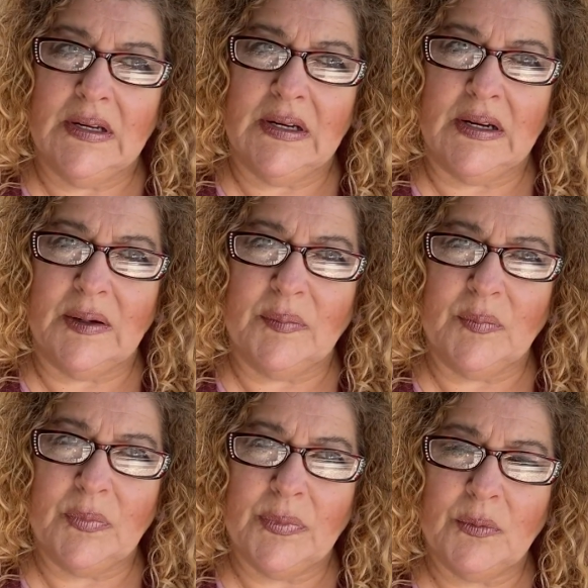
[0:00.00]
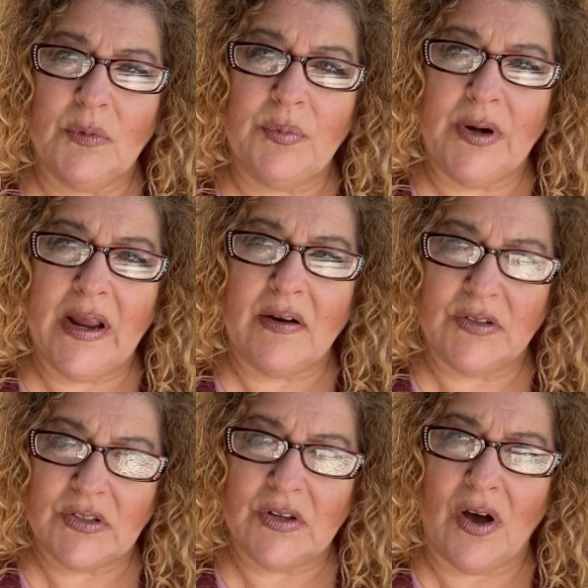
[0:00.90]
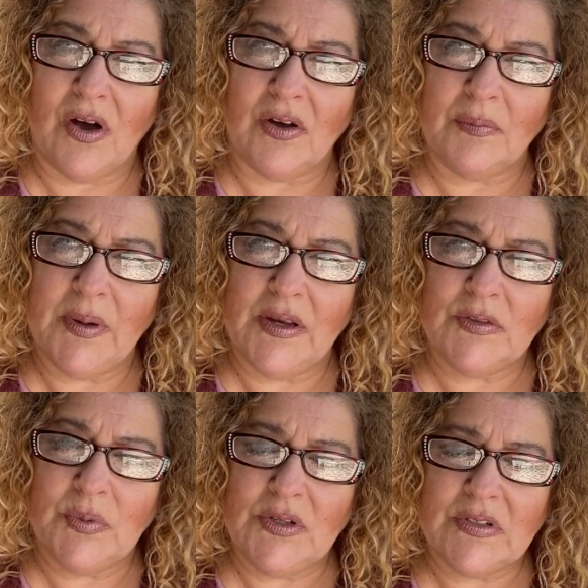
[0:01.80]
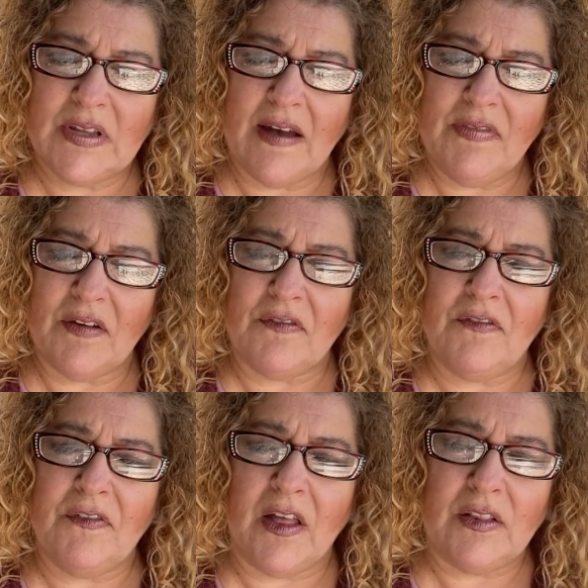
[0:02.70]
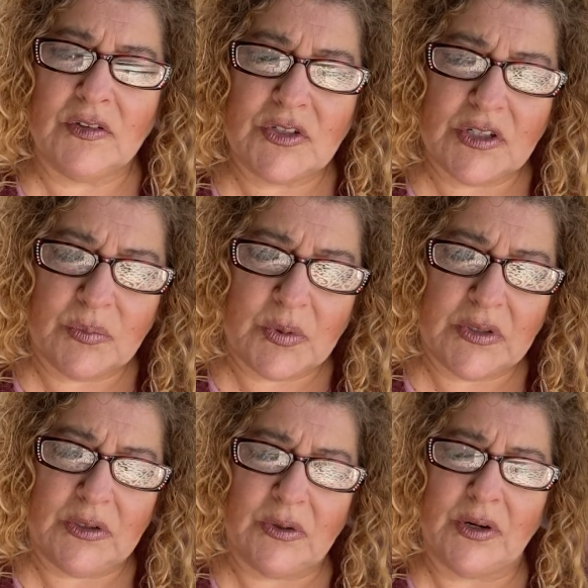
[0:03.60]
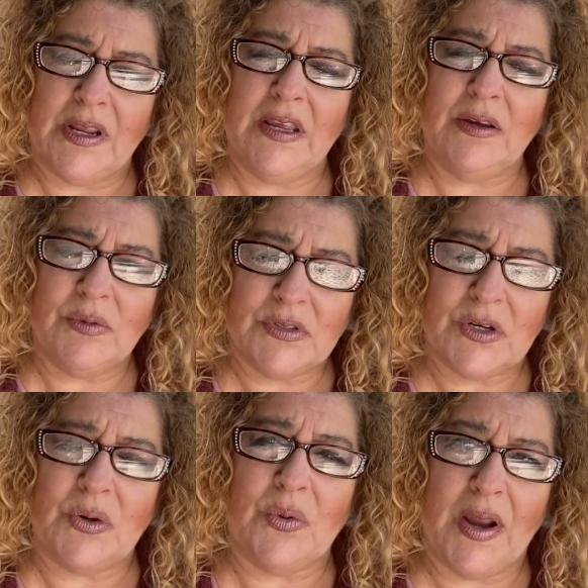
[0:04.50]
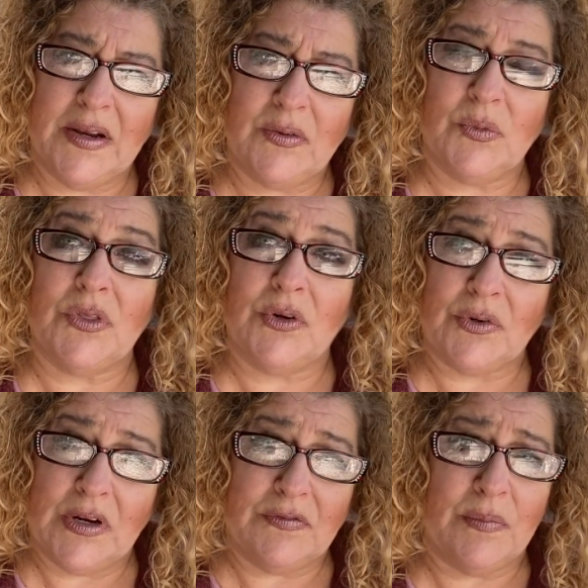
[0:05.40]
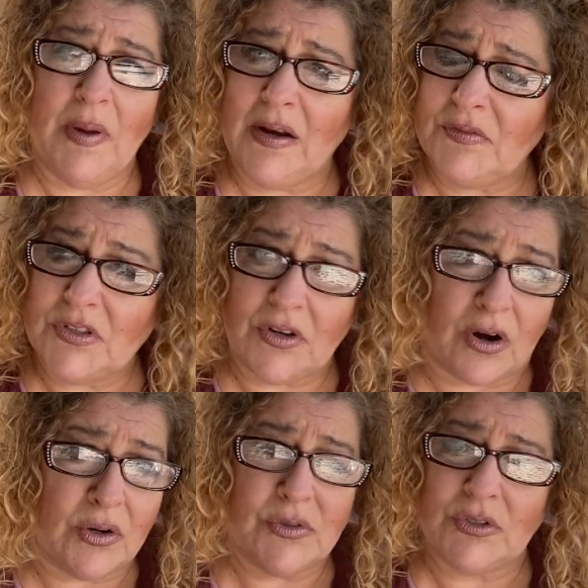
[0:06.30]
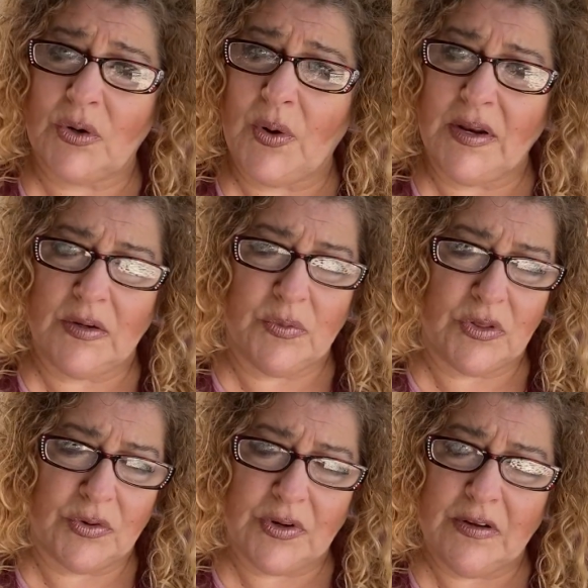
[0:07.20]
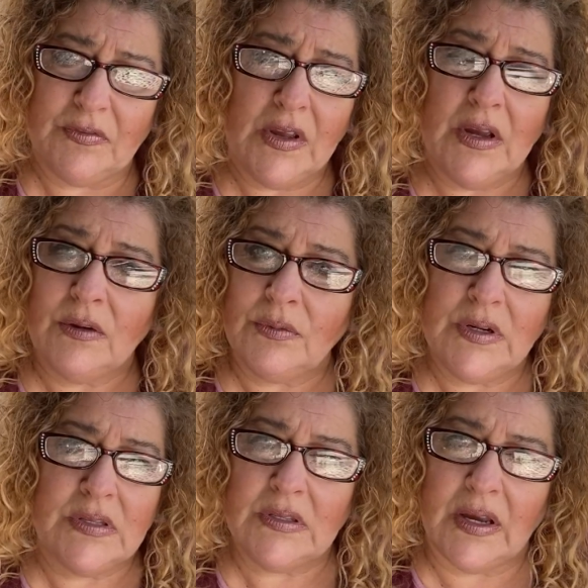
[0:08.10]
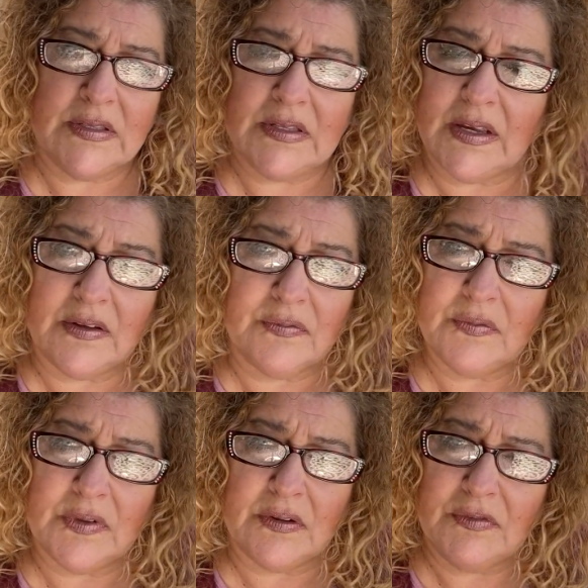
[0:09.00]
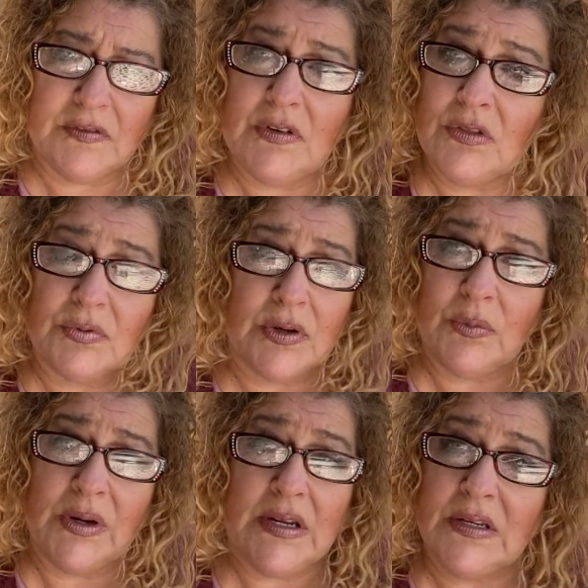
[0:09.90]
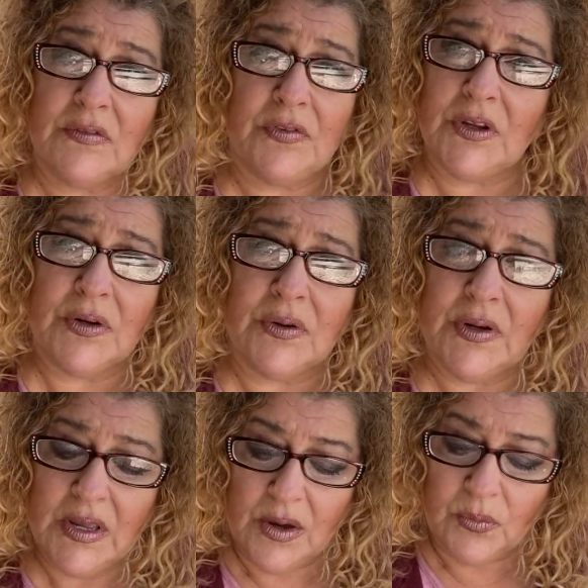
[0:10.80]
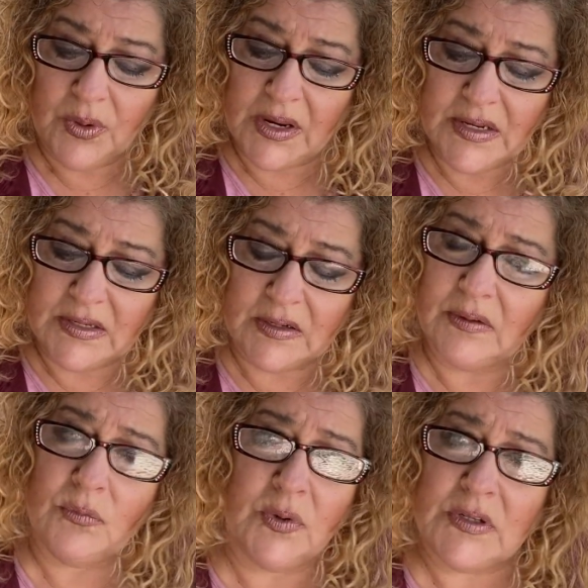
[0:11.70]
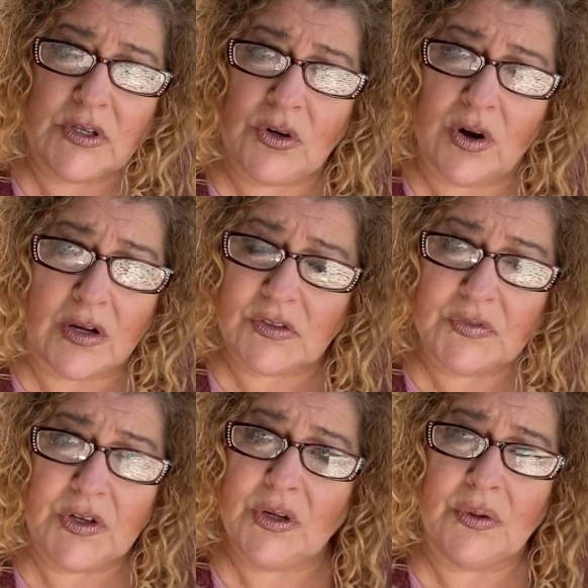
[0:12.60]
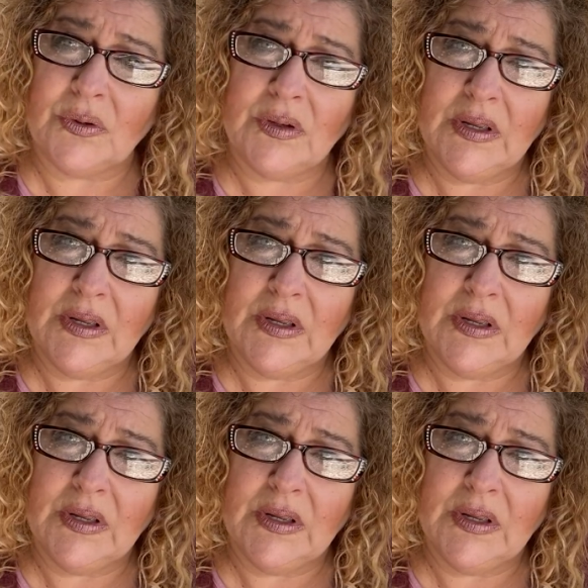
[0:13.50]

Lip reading: will bring out a song, because we just have that fellowship with the Lord. He was acquainted with grief, a man of sorrows, acquainted with grief. Read Isaiah 53, what he did for you, what he did, went to the cross for you.